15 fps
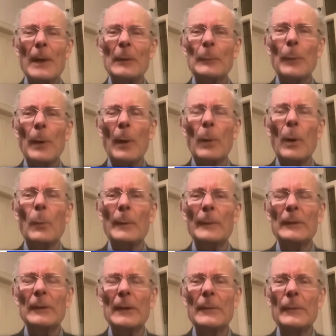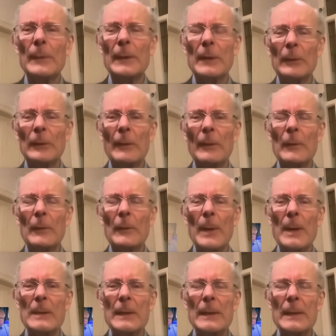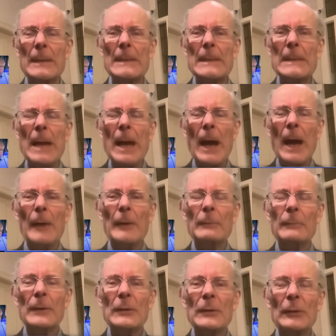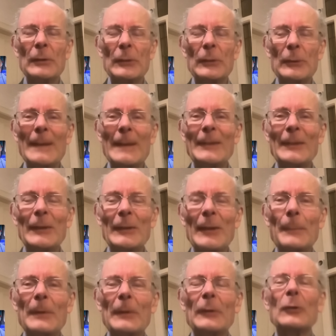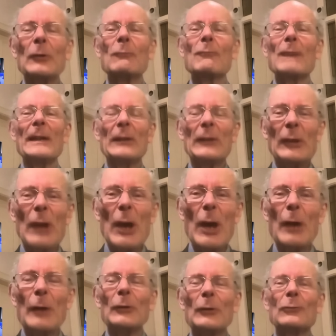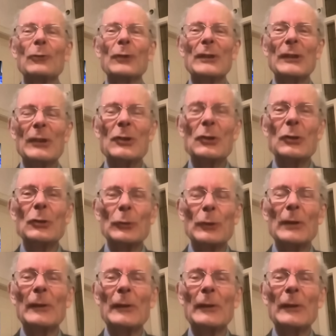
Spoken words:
most part, what we've seen from the Conservative Party under Rishi Sunak is an attempt is to return to traditional